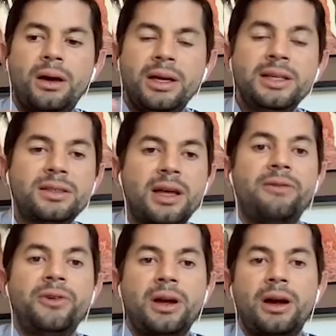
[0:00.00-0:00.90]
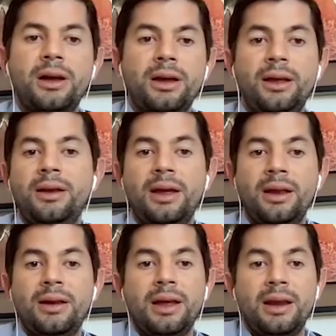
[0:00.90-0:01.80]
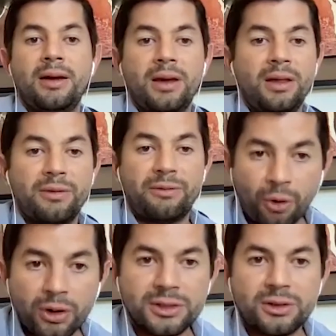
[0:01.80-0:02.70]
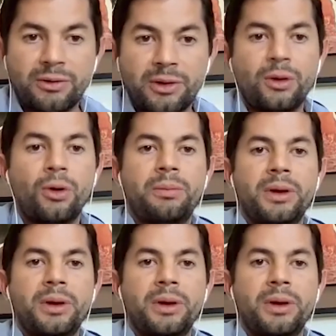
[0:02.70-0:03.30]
East Africa in the forest of Ethiopia.